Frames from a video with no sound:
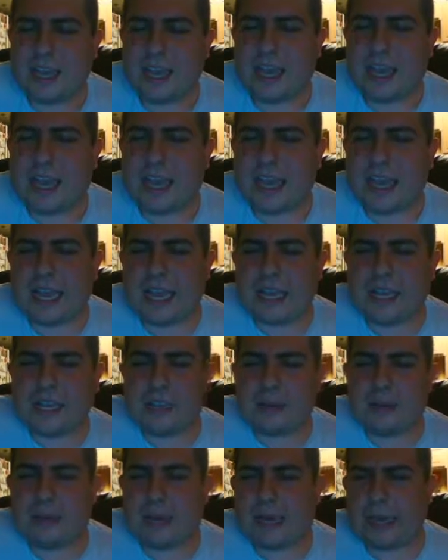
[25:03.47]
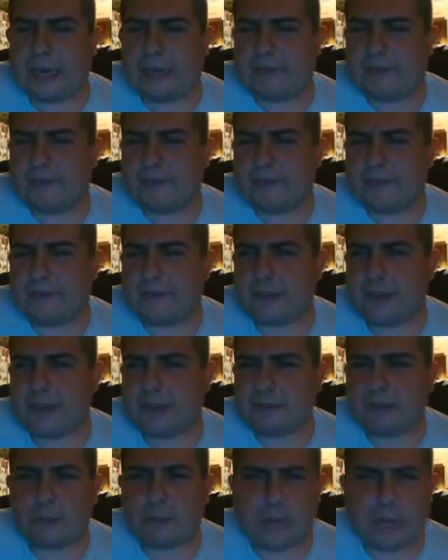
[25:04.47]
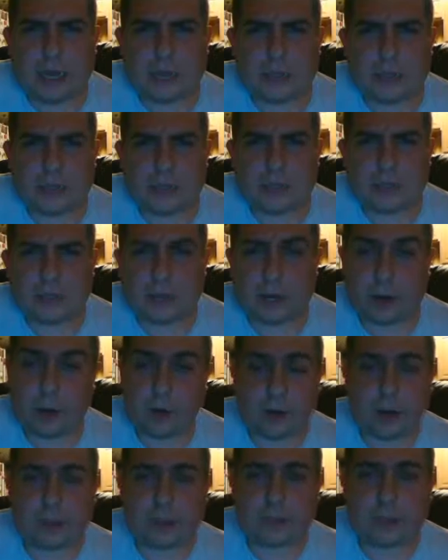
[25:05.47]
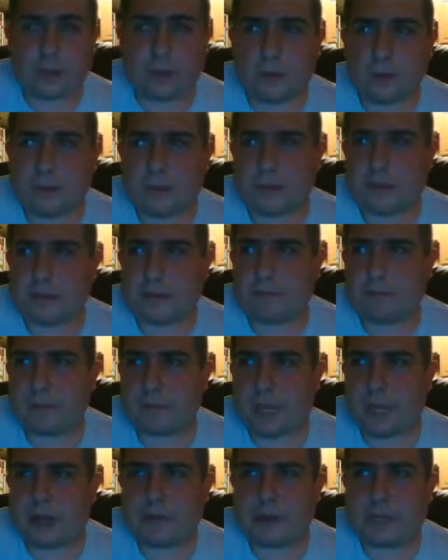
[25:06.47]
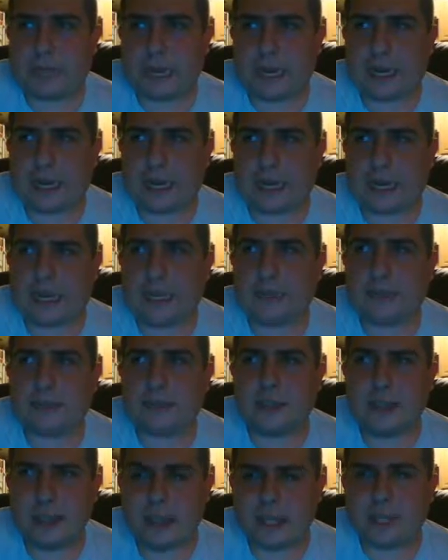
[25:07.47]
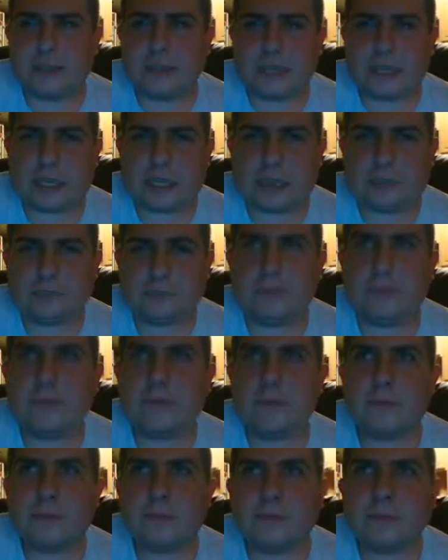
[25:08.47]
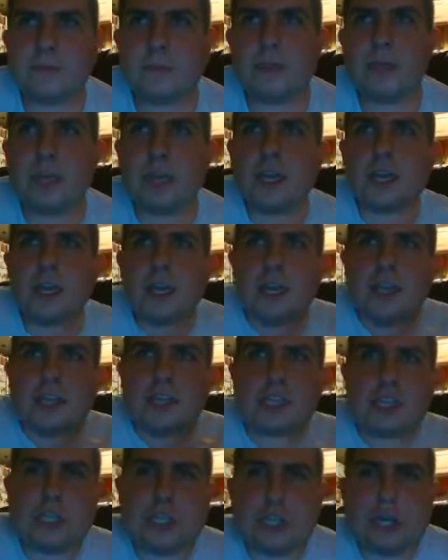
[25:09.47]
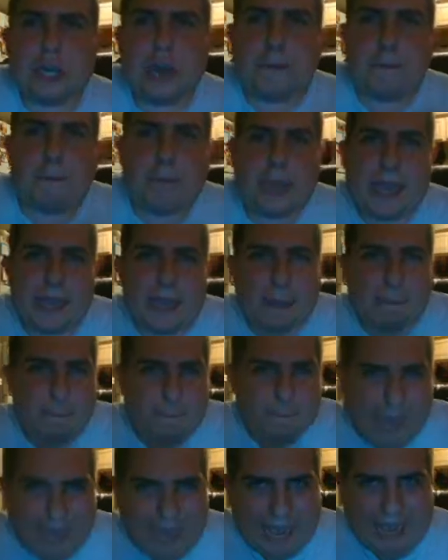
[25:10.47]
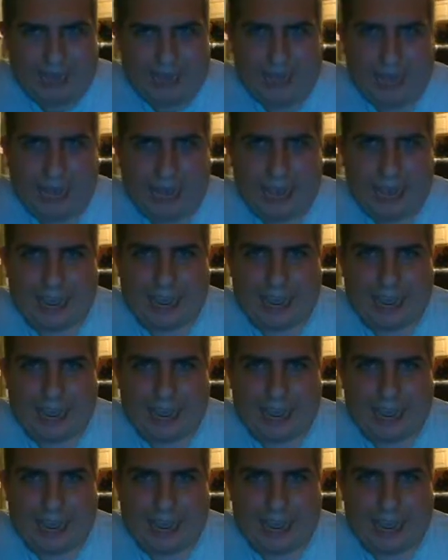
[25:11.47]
and you have you know, everyone else. Kurt Russell is entertaining. He's he's a he's good at being a bad guy.